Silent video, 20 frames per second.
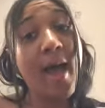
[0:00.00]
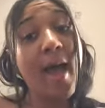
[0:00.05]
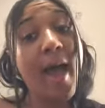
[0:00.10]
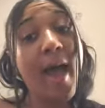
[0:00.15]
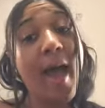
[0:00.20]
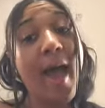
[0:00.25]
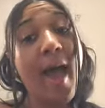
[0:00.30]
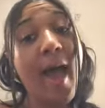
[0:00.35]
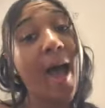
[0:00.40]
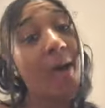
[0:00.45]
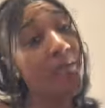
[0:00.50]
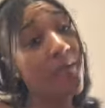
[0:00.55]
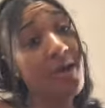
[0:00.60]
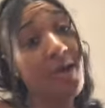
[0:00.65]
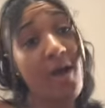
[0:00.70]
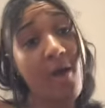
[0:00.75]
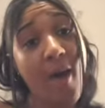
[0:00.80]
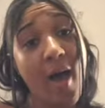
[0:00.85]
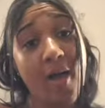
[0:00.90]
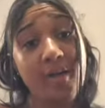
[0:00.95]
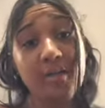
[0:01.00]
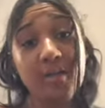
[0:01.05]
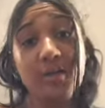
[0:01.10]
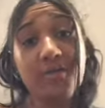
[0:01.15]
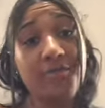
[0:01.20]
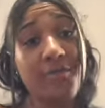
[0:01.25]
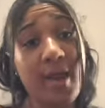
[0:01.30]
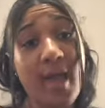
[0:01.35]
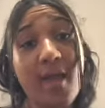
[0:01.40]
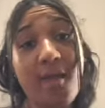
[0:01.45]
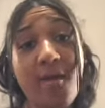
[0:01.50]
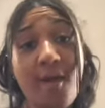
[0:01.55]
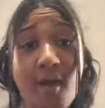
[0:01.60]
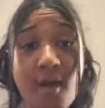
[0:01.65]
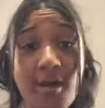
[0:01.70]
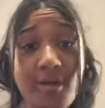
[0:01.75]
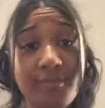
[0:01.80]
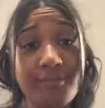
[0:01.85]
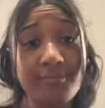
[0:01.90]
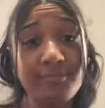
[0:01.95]
I would go out and look for that
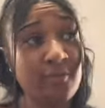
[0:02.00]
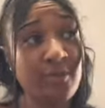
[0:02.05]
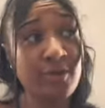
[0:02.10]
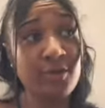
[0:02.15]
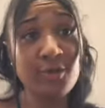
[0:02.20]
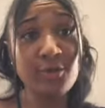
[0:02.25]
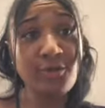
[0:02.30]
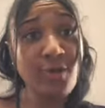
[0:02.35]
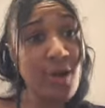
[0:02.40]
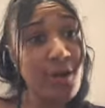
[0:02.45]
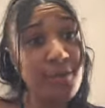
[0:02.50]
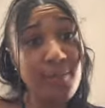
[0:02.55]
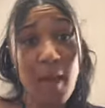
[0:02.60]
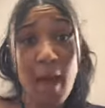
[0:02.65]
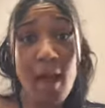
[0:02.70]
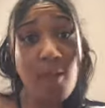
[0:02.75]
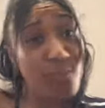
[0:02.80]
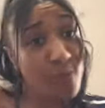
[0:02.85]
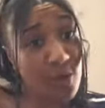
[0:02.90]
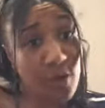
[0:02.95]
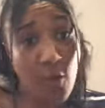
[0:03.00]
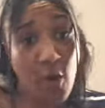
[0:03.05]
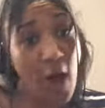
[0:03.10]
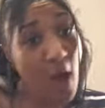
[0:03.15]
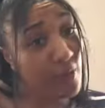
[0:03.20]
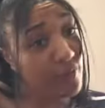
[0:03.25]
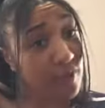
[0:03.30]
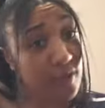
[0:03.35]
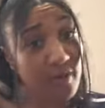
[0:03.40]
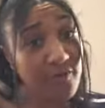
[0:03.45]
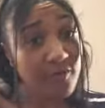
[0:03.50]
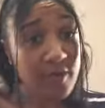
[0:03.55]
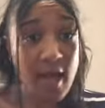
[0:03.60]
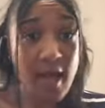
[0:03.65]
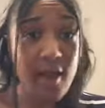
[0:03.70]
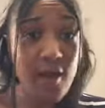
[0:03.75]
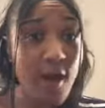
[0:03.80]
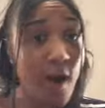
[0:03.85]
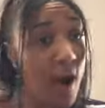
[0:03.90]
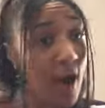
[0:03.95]
car. You know, mom would go out and look for
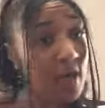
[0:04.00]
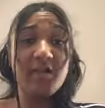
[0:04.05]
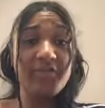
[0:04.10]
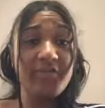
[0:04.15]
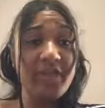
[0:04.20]
that car.